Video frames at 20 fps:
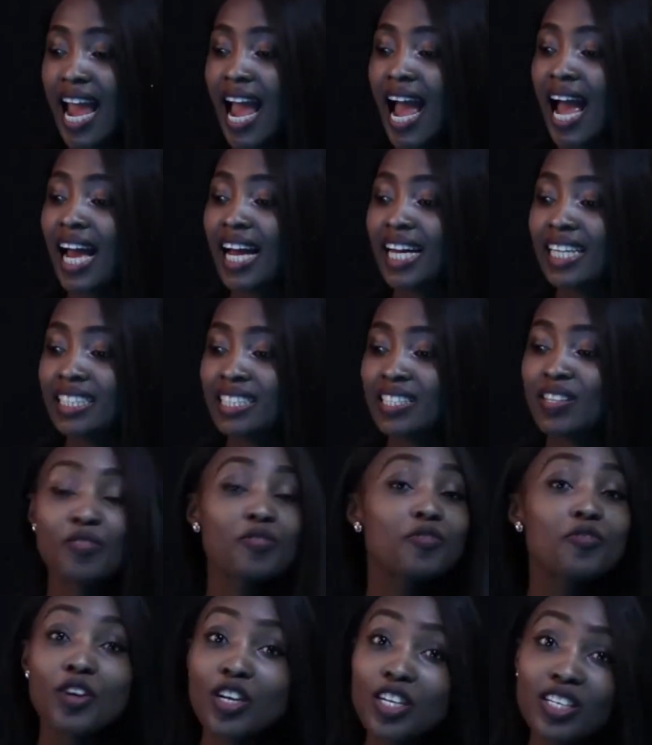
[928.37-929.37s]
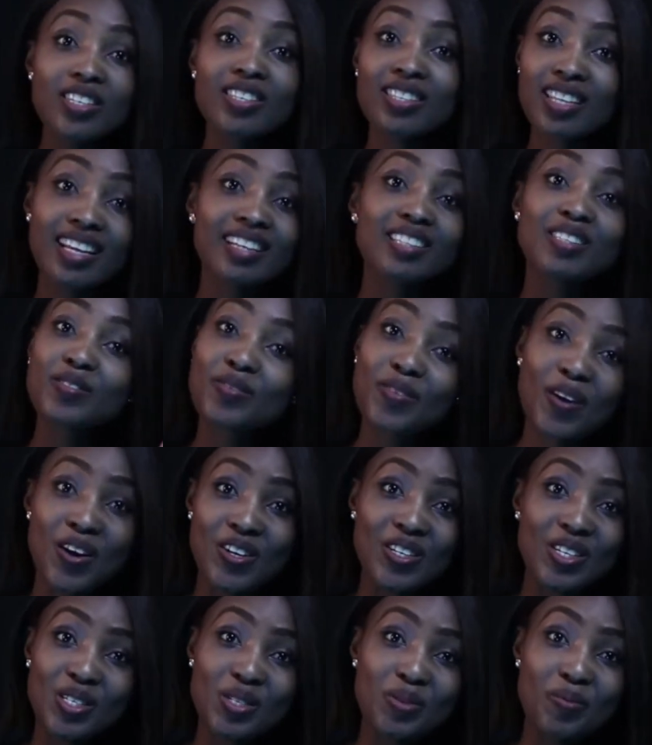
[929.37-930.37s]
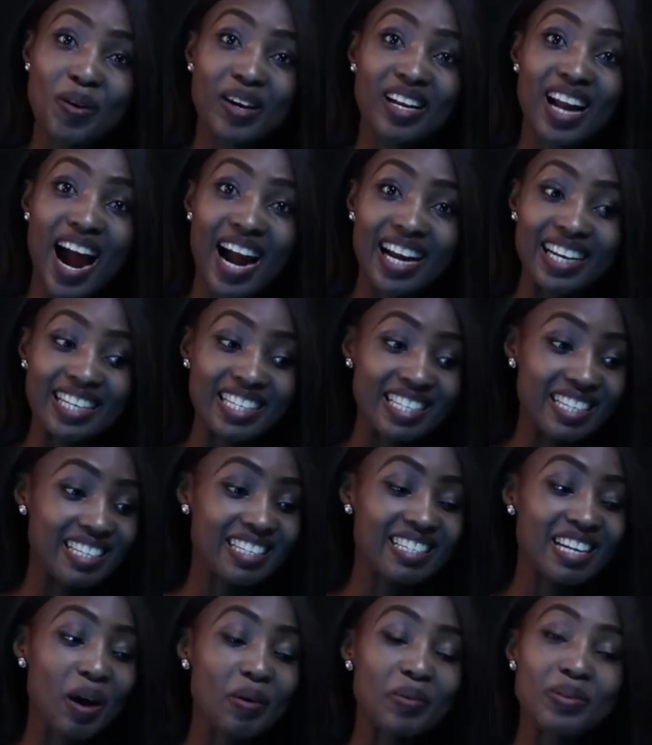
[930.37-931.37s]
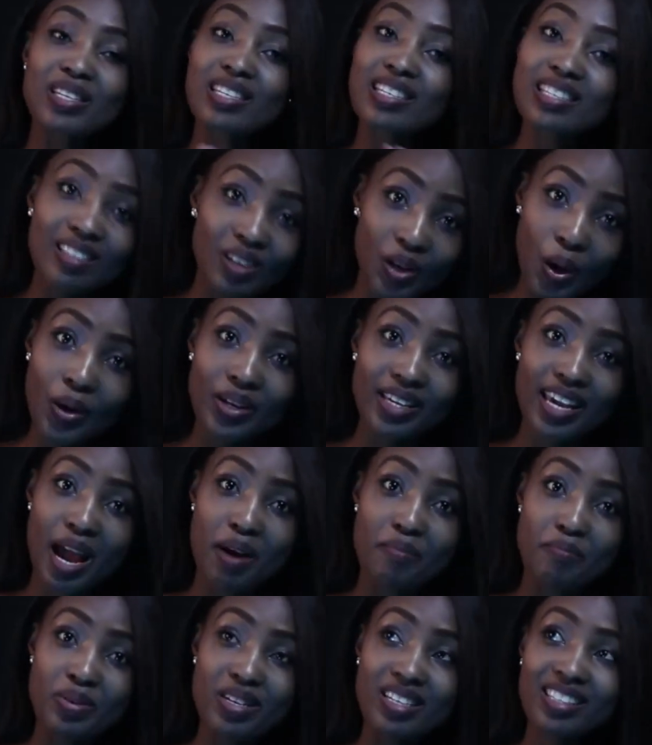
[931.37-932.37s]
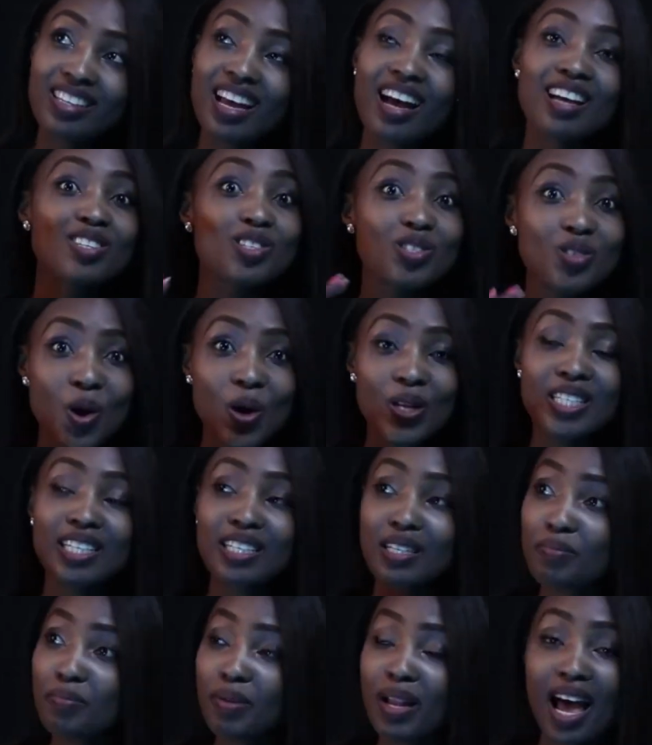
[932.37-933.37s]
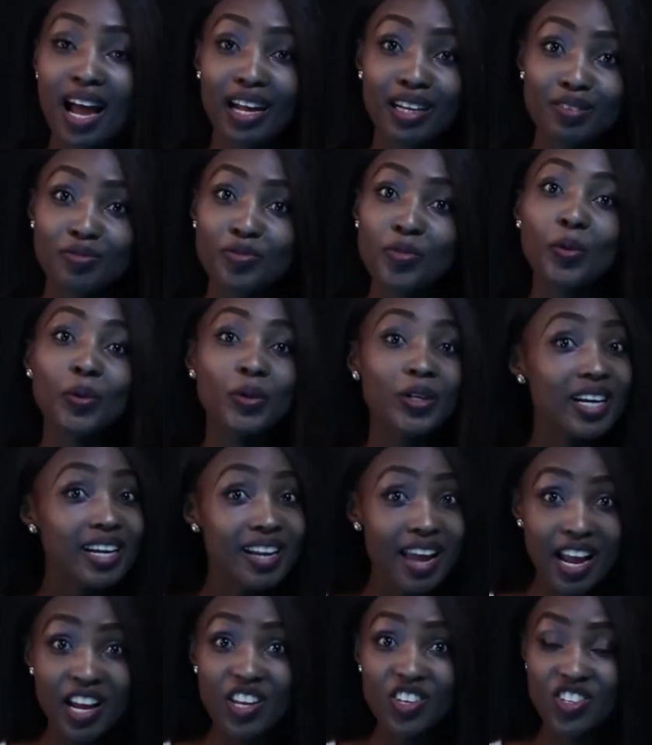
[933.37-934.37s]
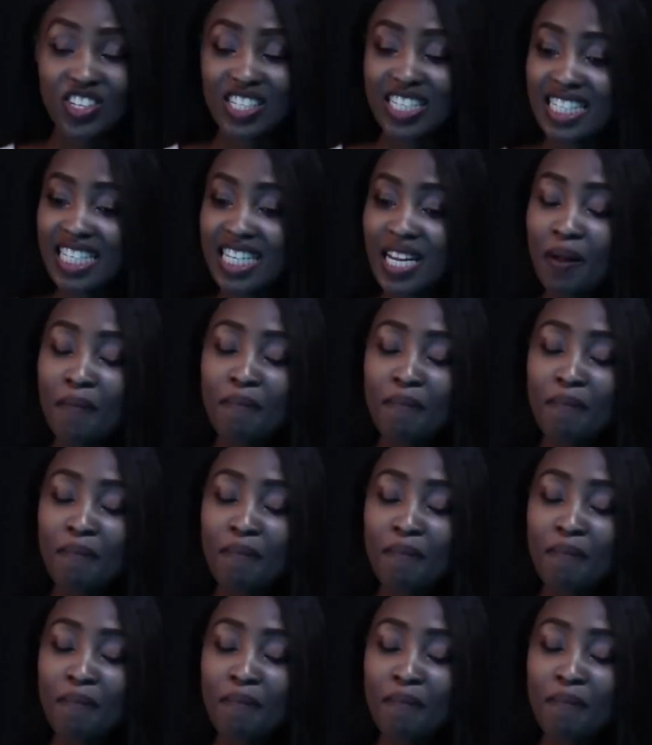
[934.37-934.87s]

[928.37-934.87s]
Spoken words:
And the first things first, what I did, I was still on campus, I started applying for an agent.